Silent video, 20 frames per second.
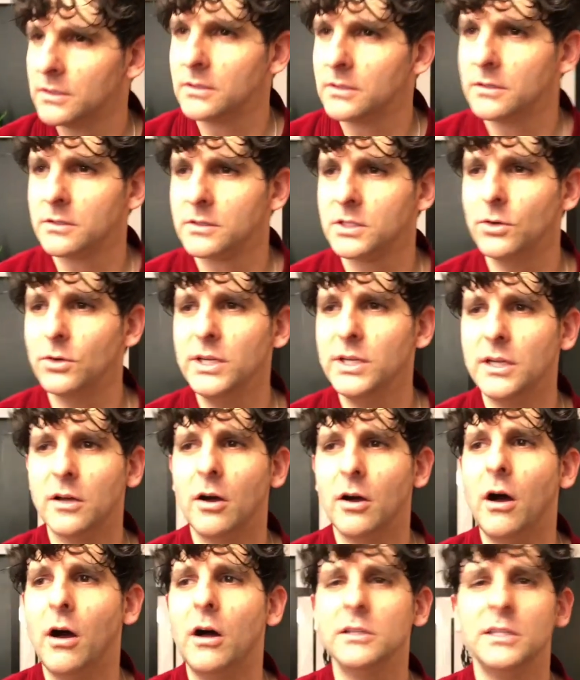So he
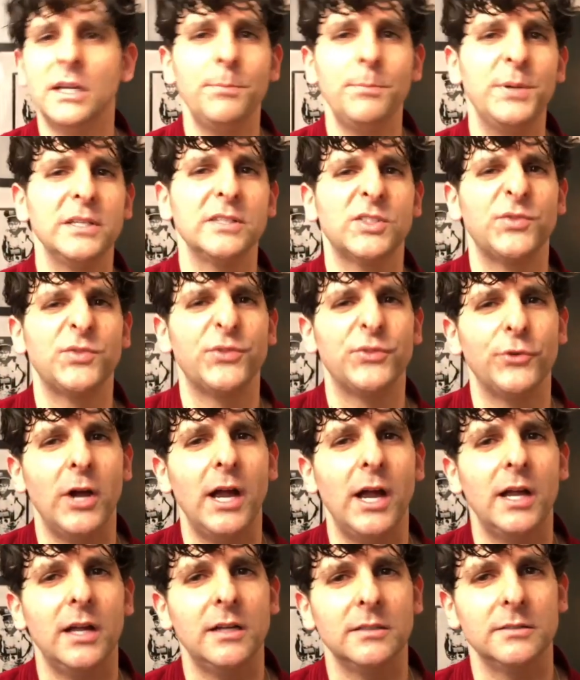called up his
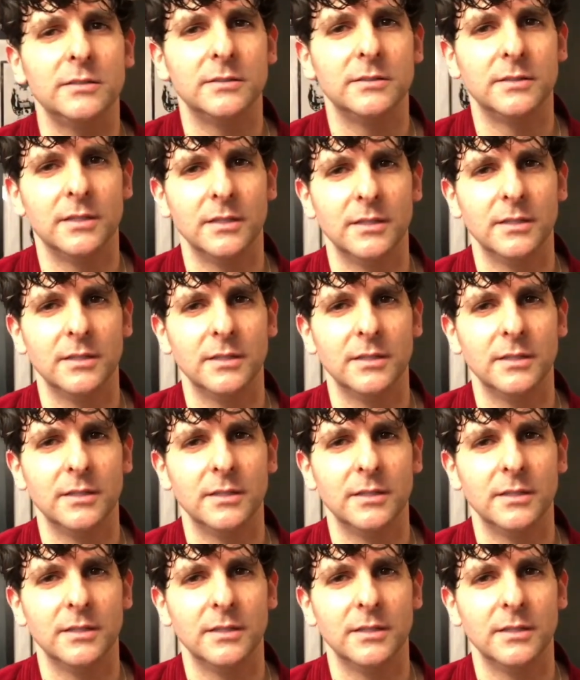friend